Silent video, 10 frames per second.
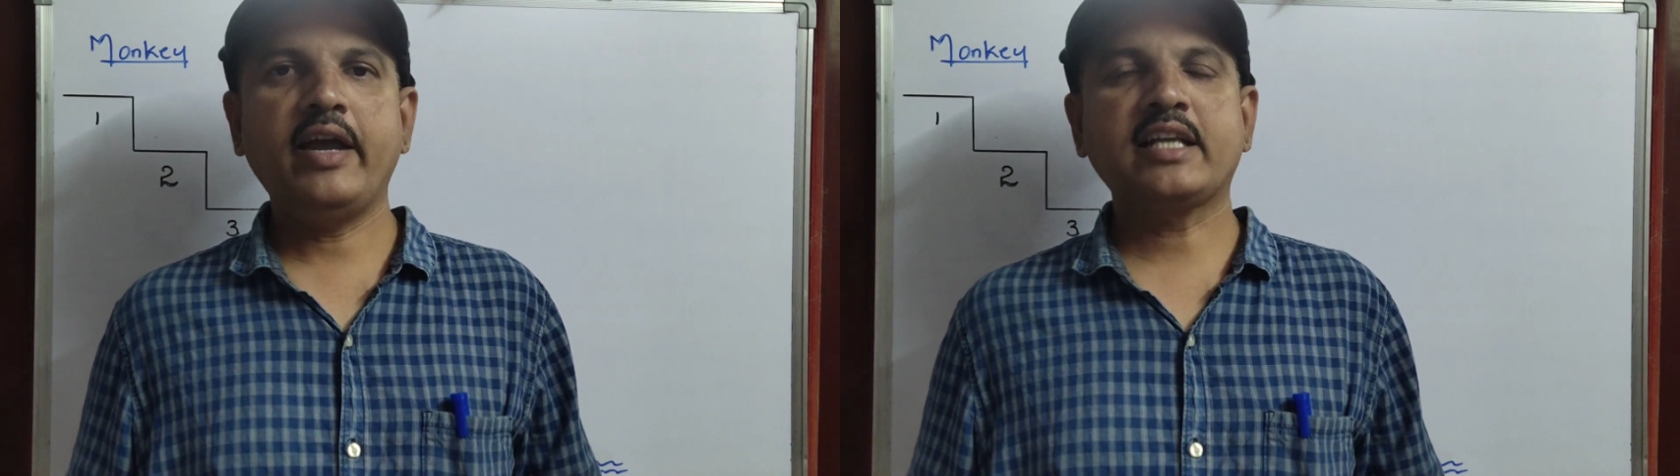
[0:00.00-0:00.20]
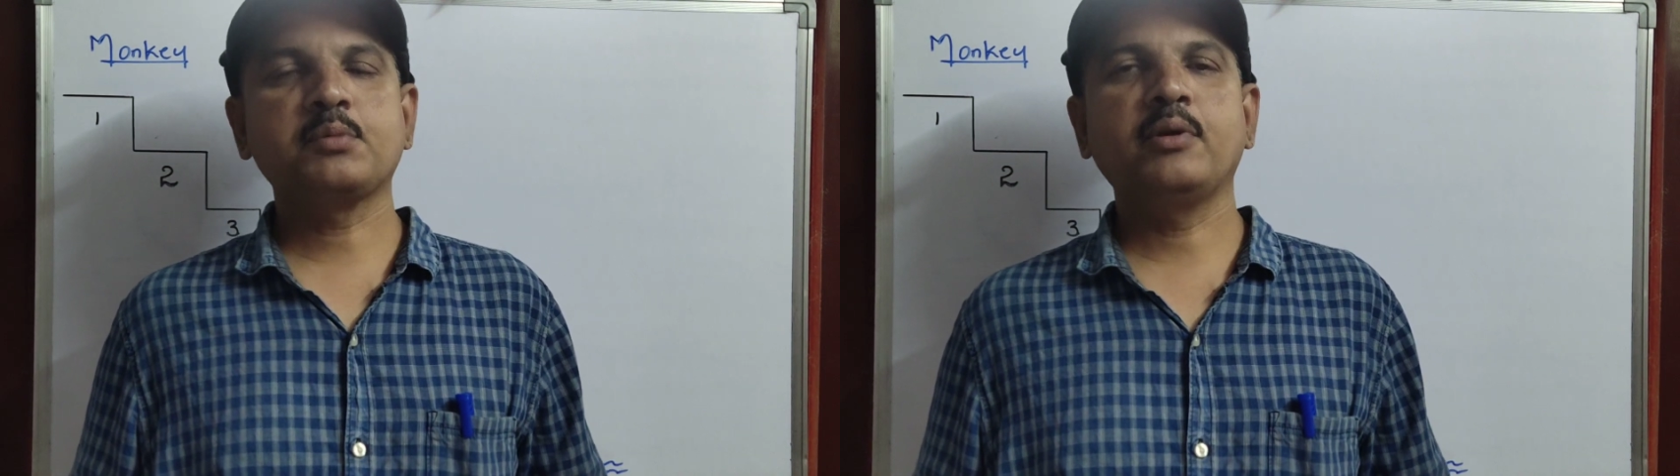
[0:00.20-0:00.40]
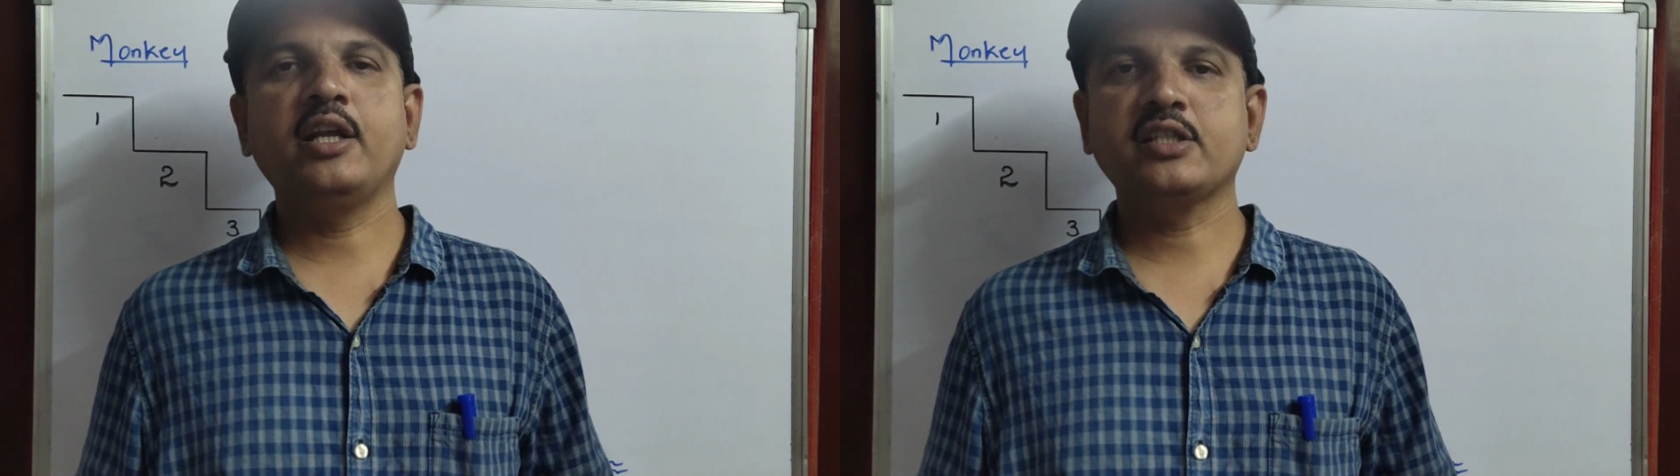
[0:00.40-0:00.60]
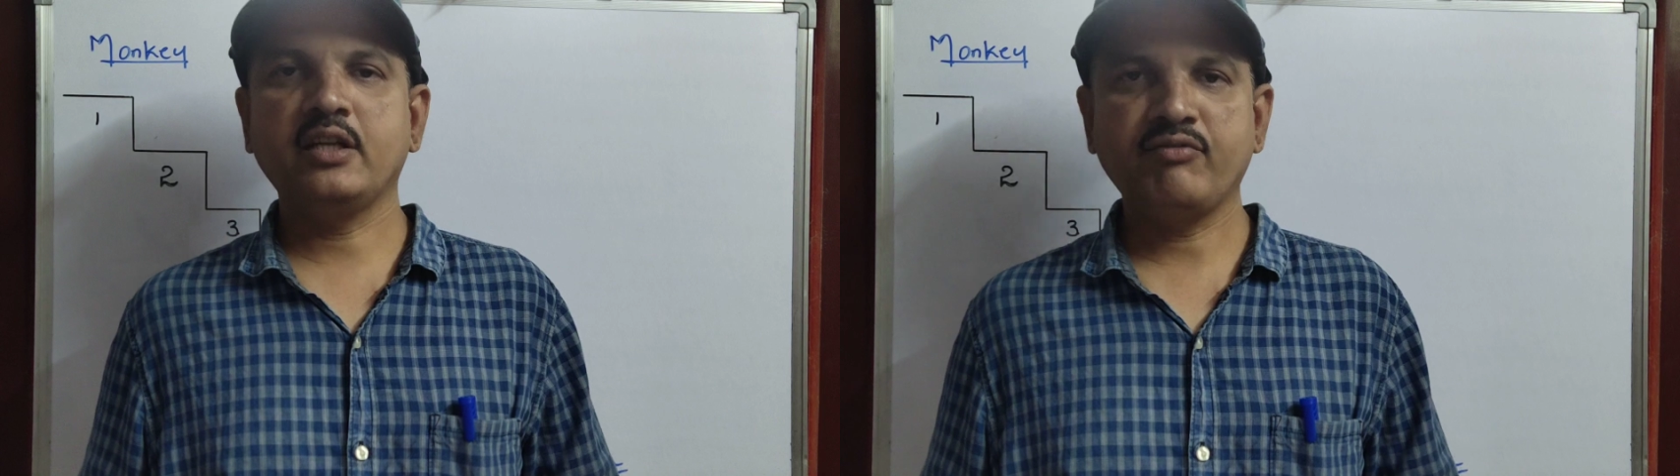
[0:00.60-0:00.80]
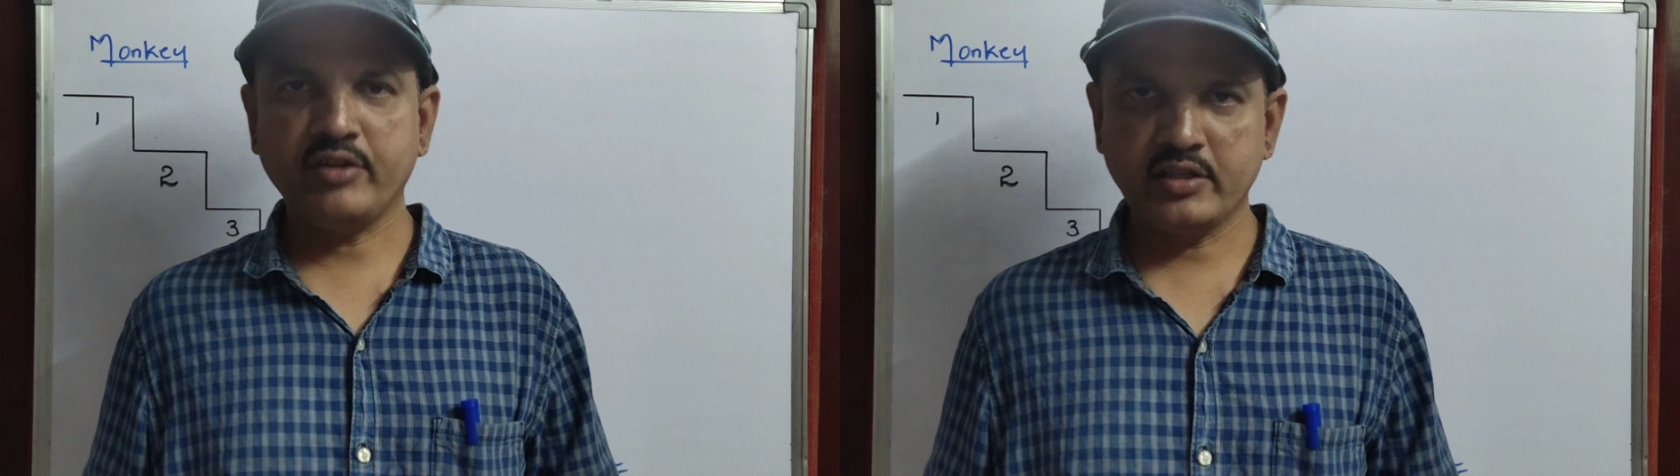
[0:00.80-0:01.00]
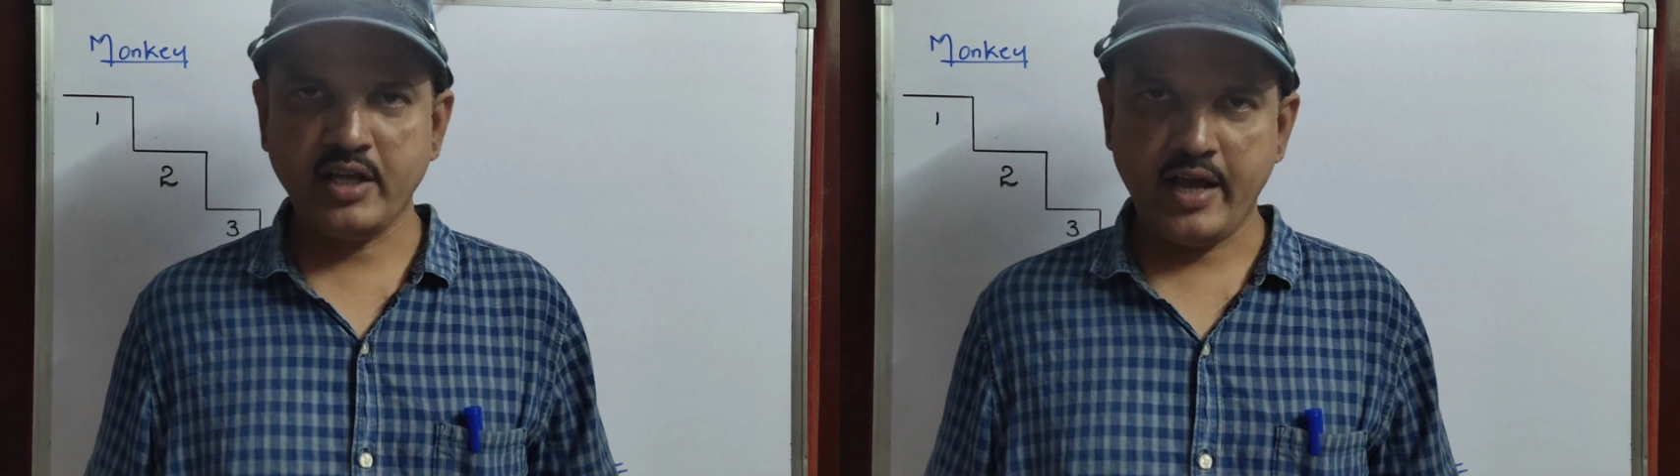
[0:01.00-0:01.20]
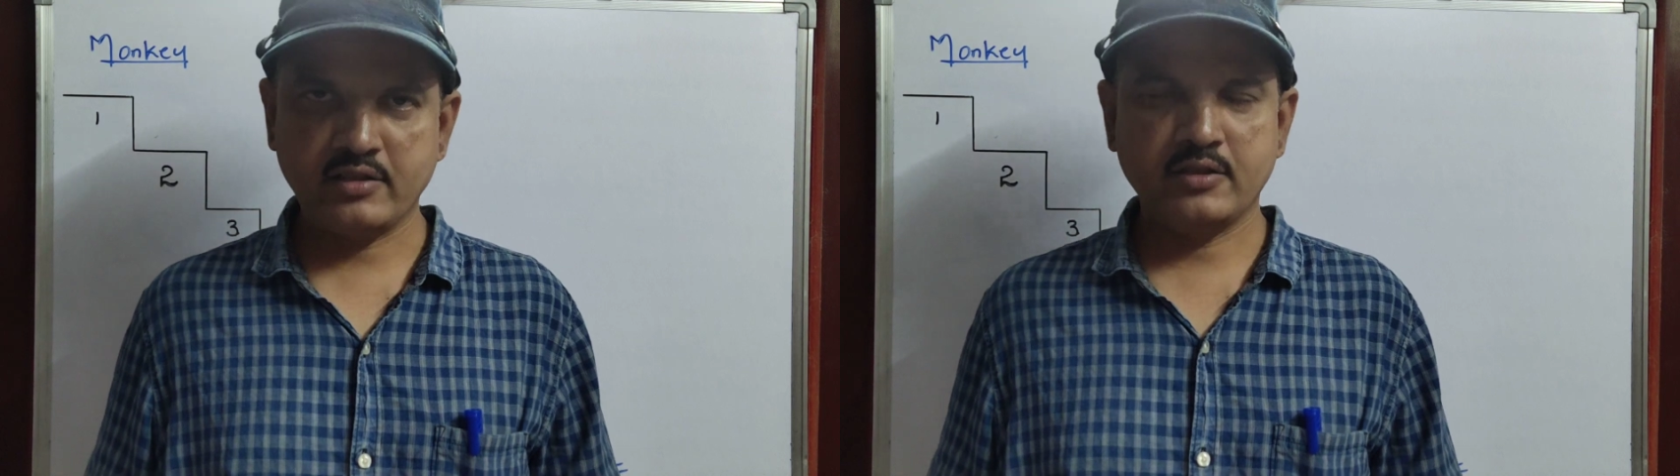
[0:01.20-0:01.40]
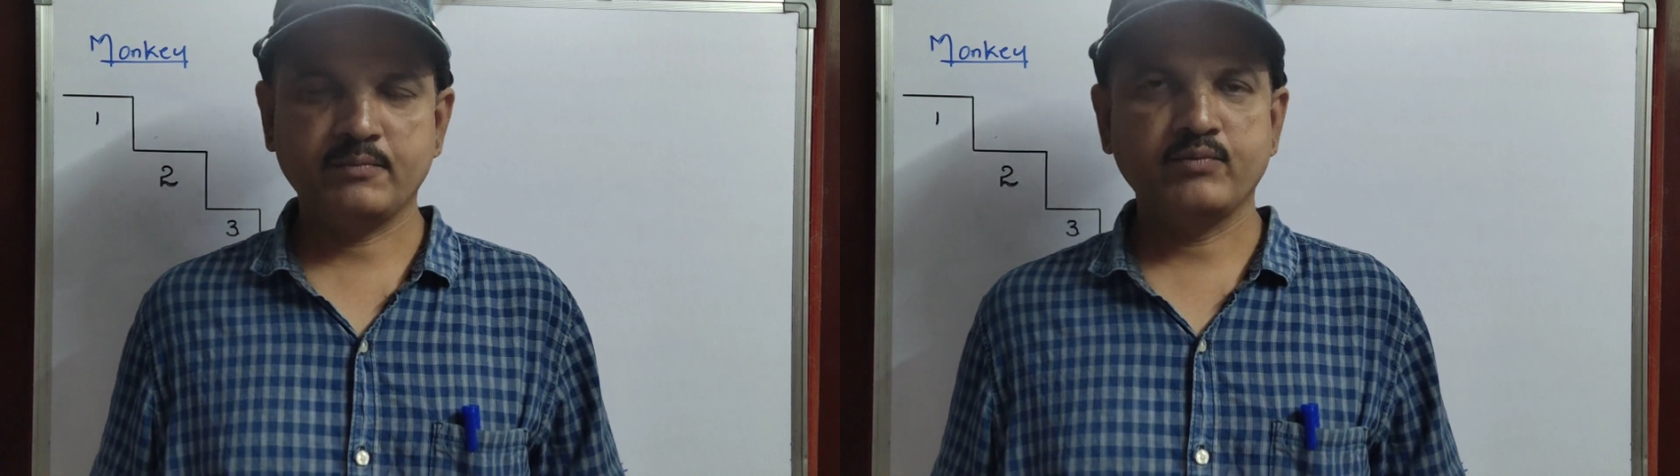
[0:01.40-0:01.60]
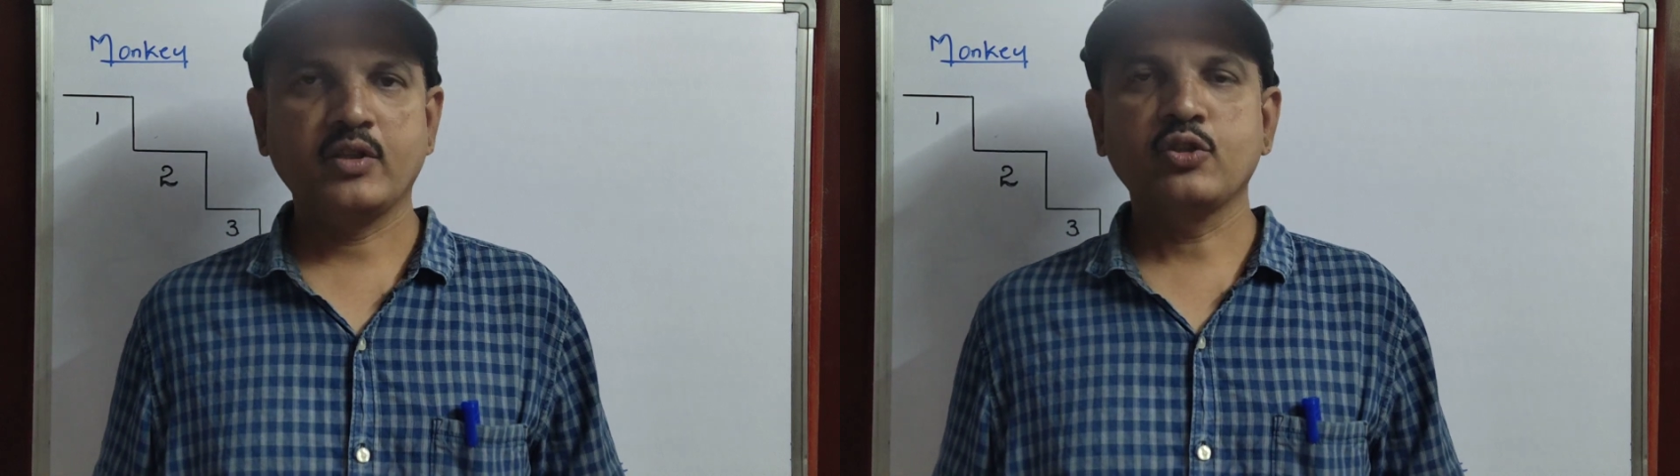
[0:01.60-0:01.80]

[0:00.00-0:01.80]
explanation for that.